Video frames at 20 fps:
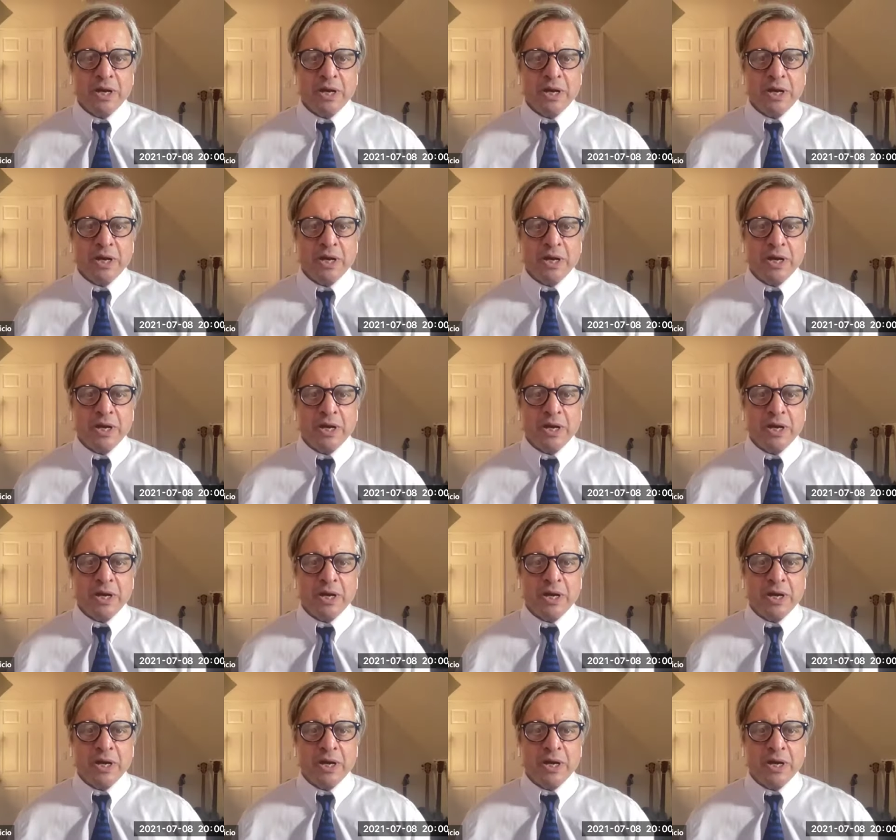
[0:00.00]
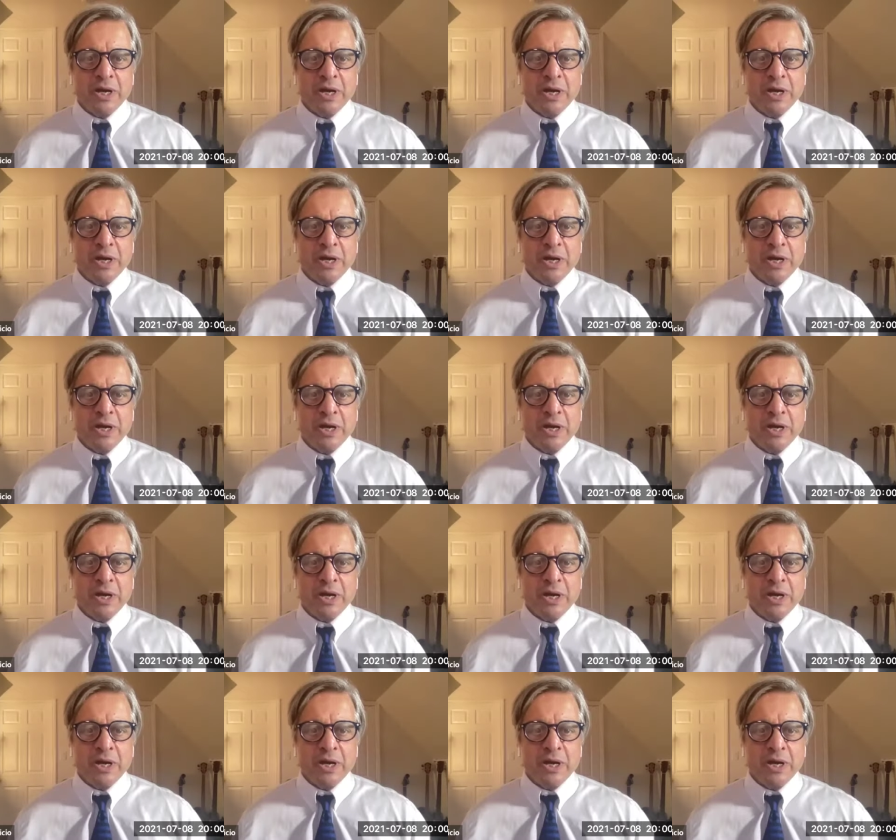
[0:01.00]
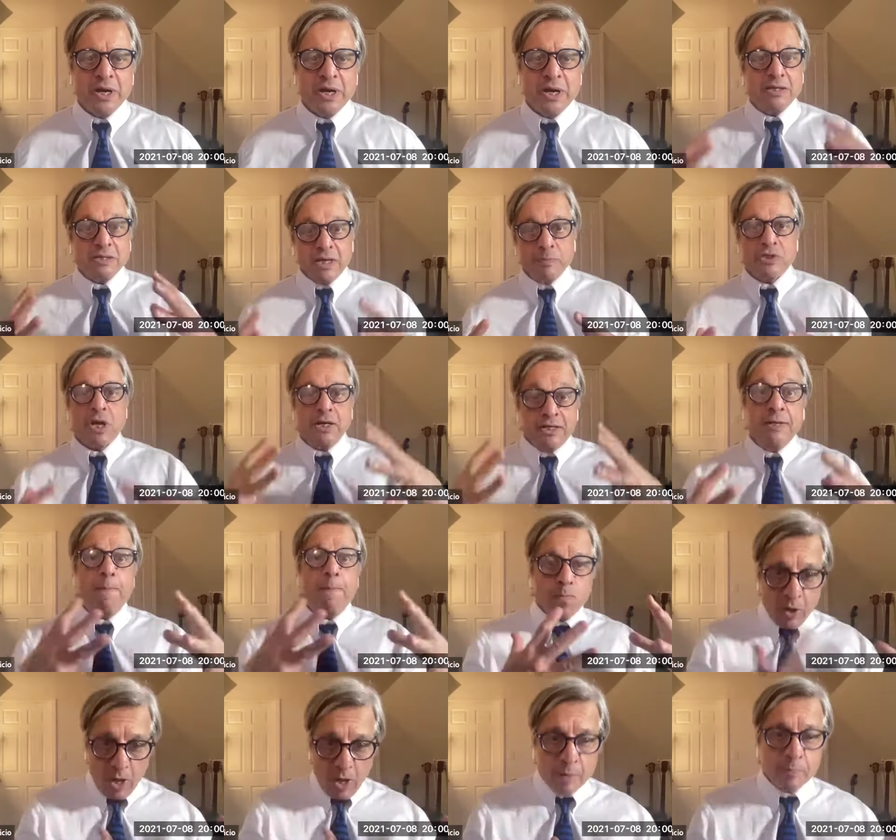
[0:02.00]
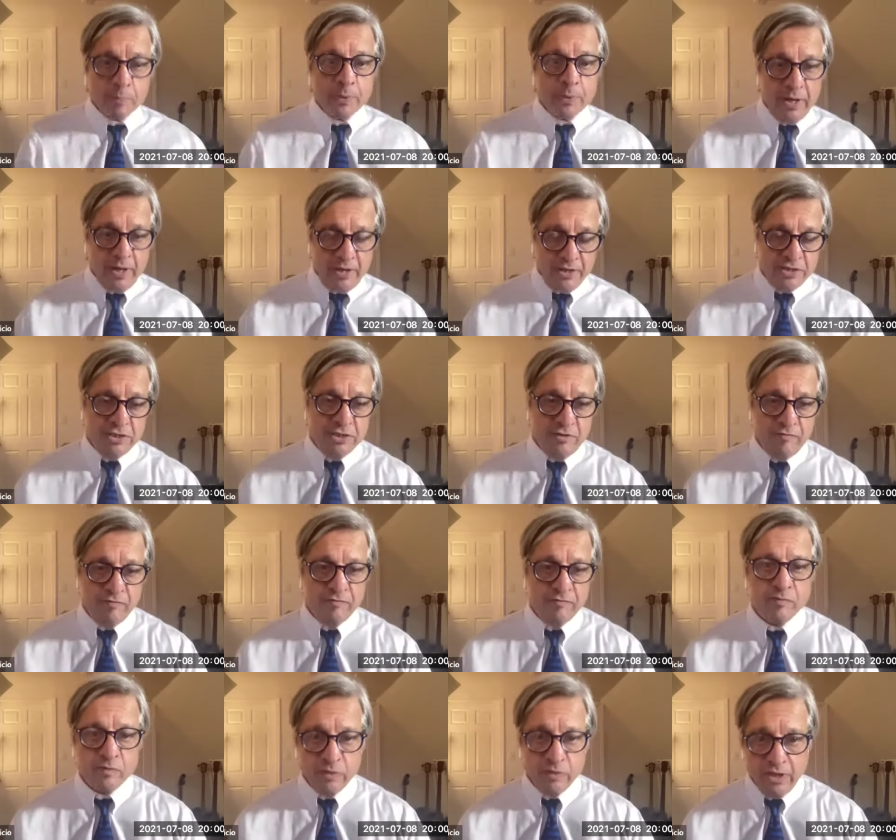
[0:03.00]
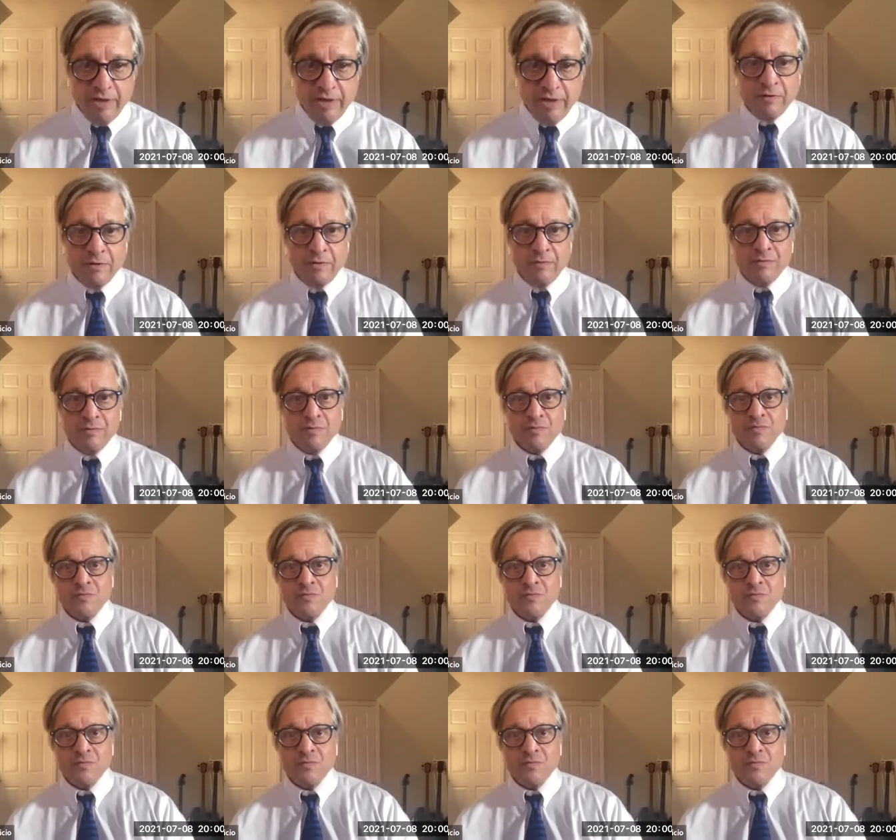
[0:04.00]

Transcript: but acceptance on a deep, comprehensive level.